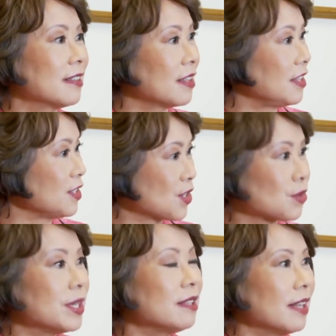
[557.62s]
that these
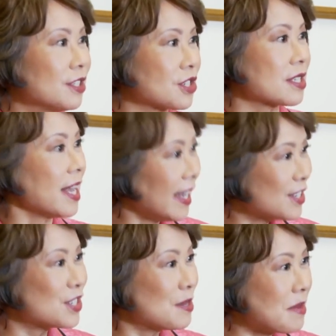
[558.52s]
3
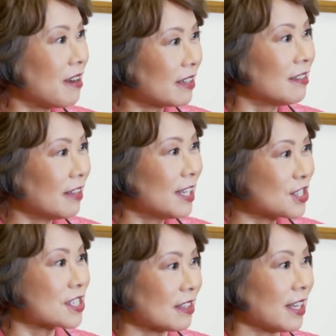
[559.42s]
Asian American
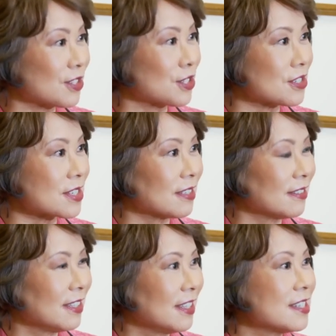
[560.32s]
legislators
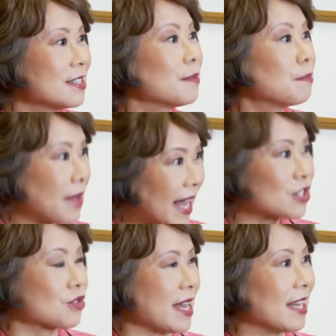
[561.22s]

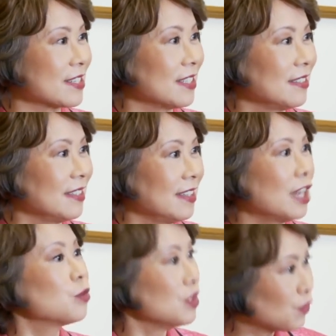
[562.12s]
backtracked
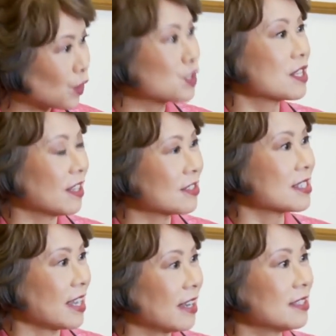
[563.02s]
and reversed their
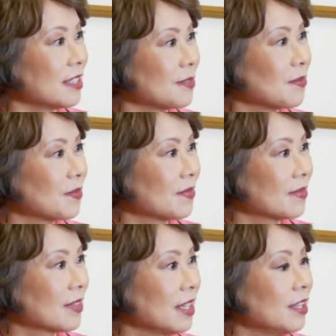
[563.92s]
standing.
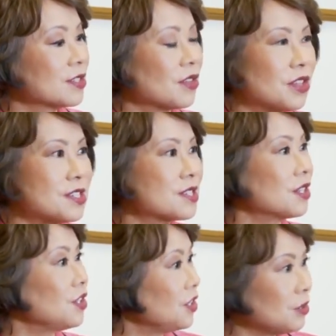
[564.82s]
So this is
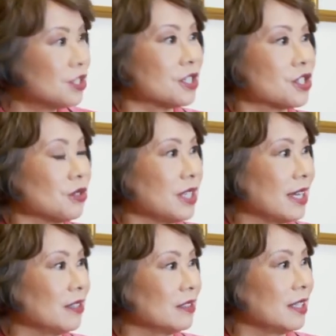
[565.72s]
a huge issue
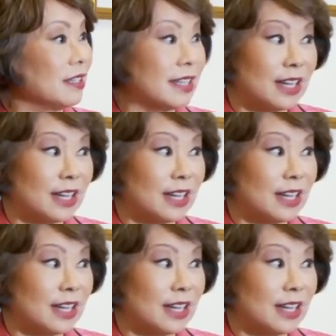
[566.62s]
now in